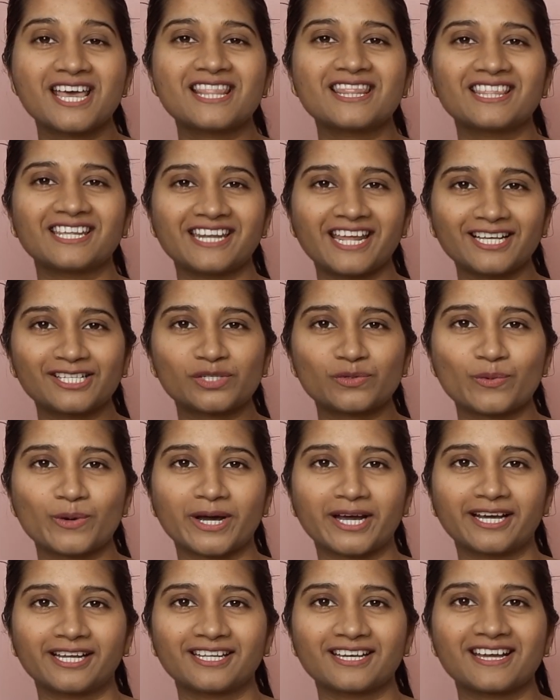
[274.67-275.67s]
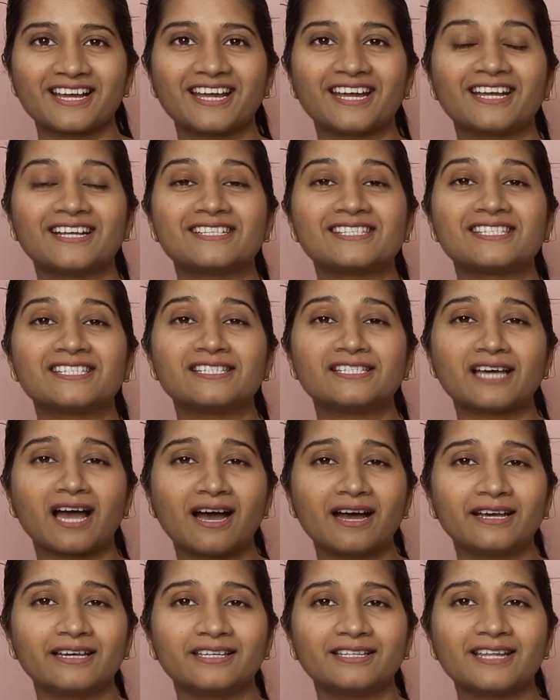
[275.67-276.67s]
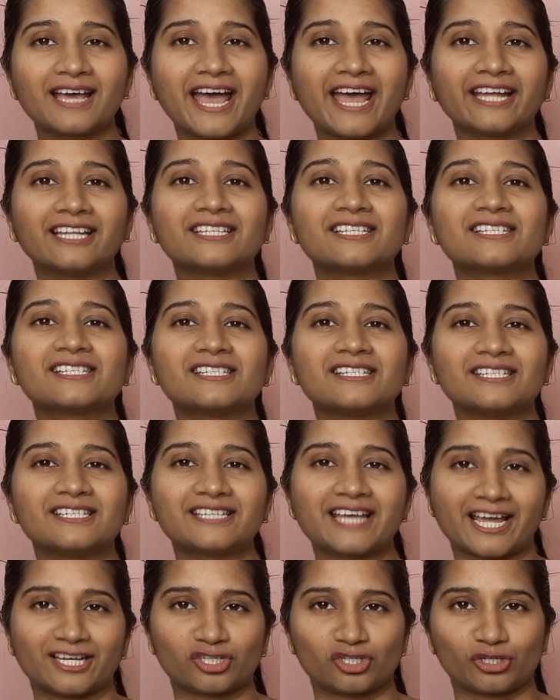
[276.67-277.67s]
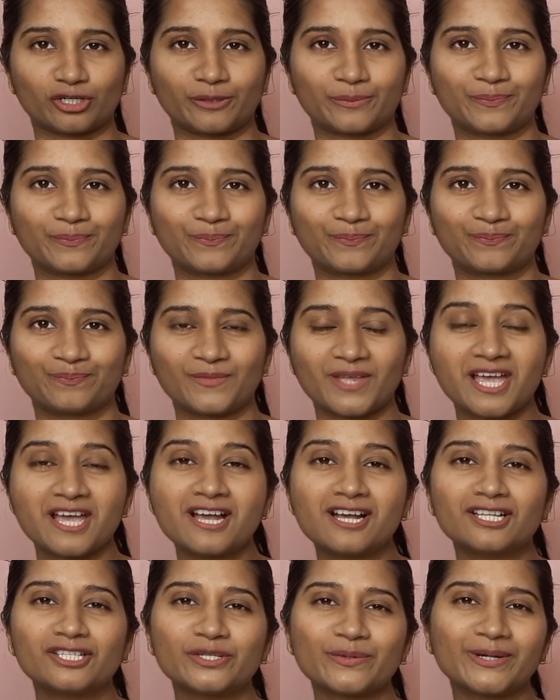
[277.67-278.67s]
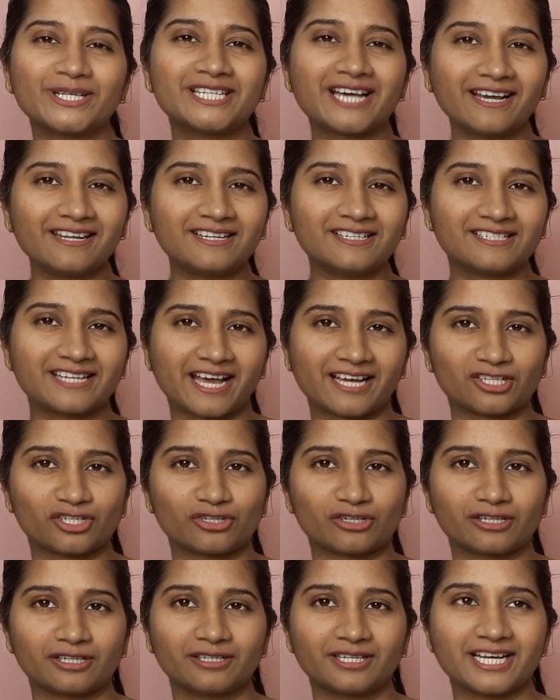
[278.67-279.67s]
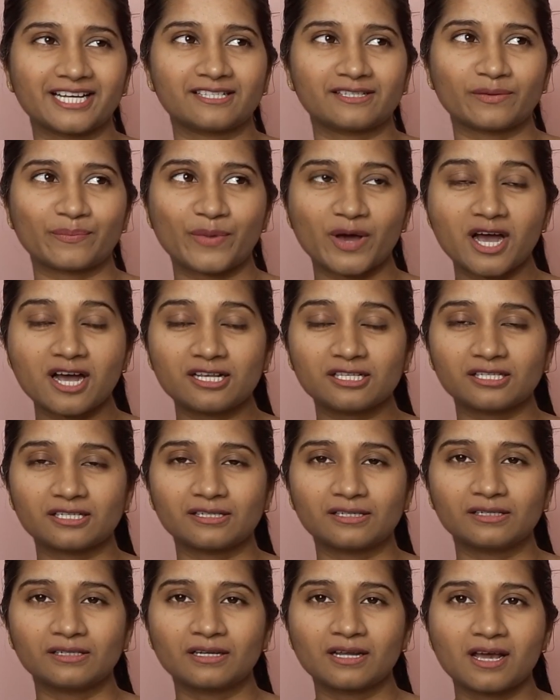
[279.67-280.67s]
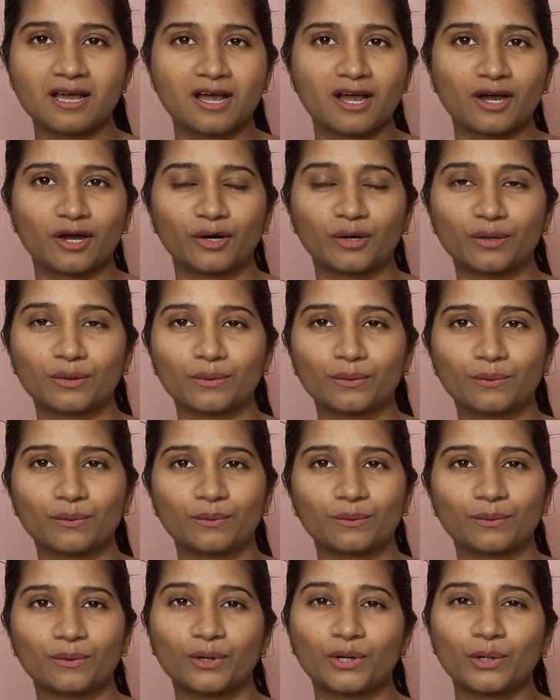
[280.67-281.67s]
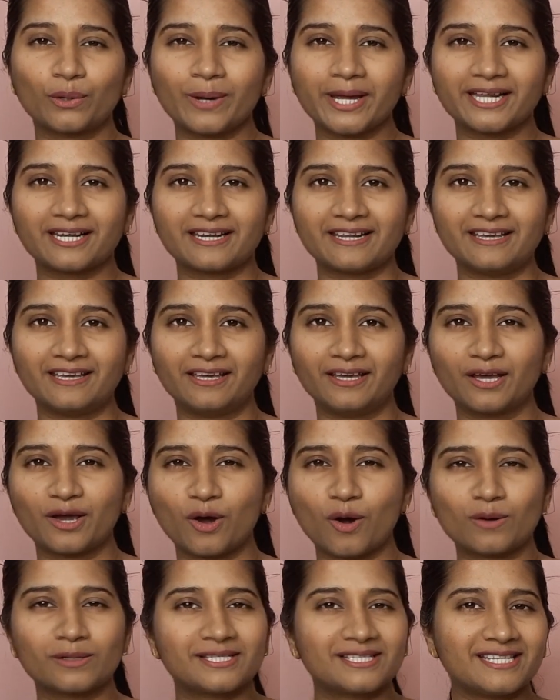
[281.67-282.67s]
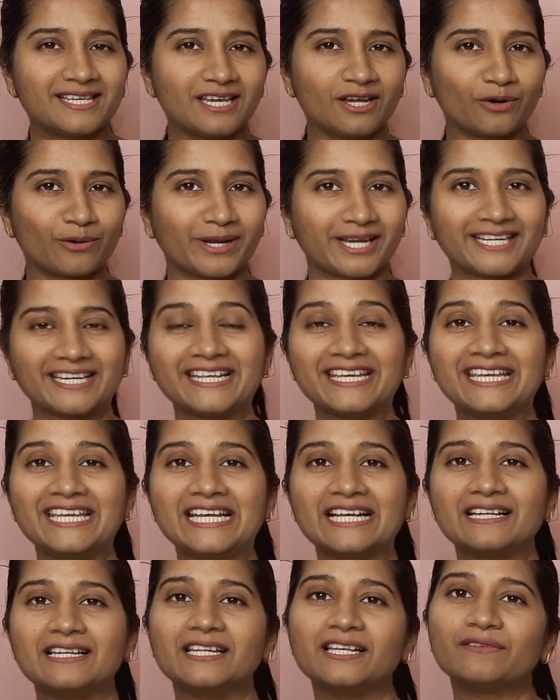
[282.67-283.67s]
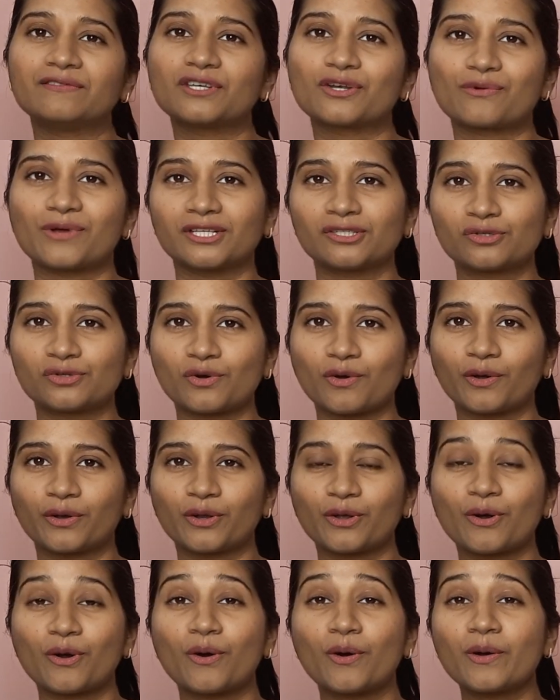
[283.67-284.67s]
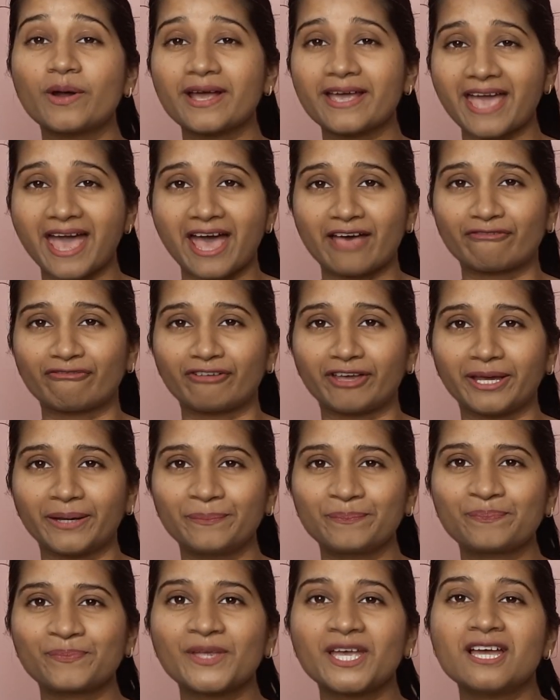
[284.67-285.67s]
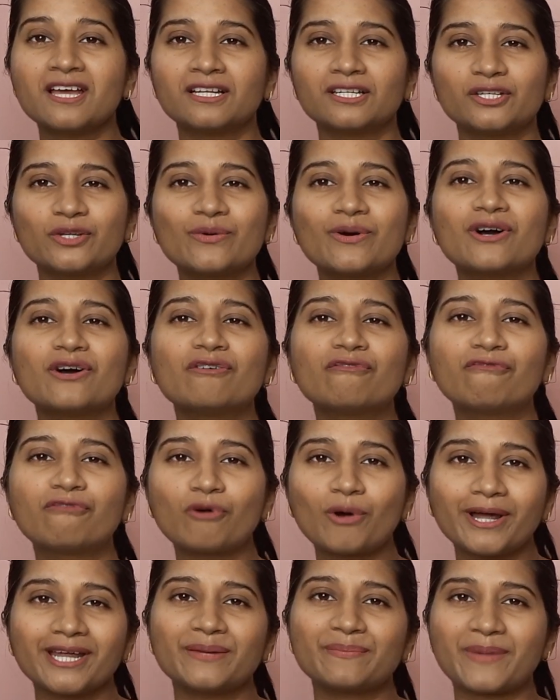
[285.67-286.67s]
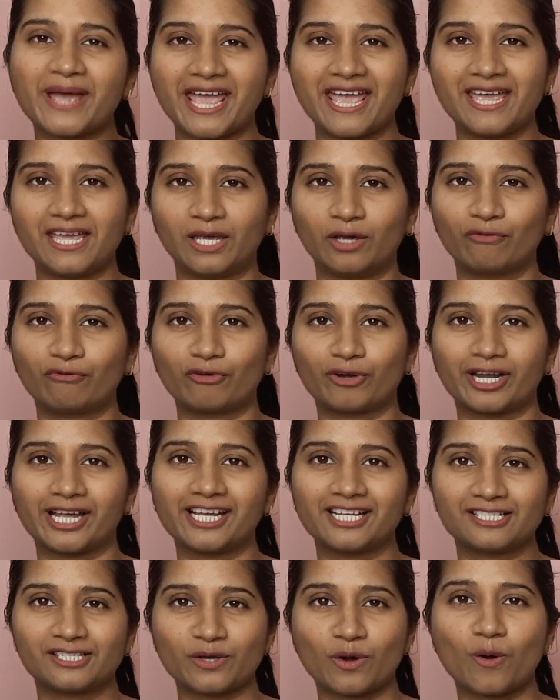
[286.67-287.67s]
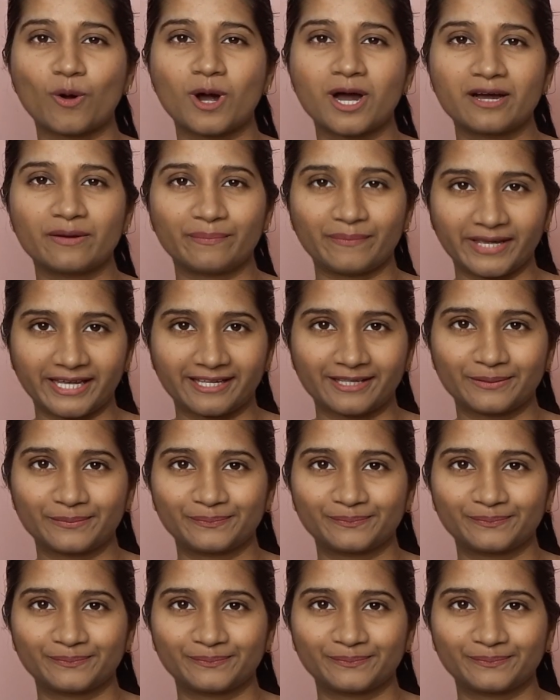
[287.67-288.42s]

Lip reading: The next word is dine and dasher. So a dine and dasher is a person who quickly or secretly leaves a restaurant or a cafe to avoid paying for his or her meal.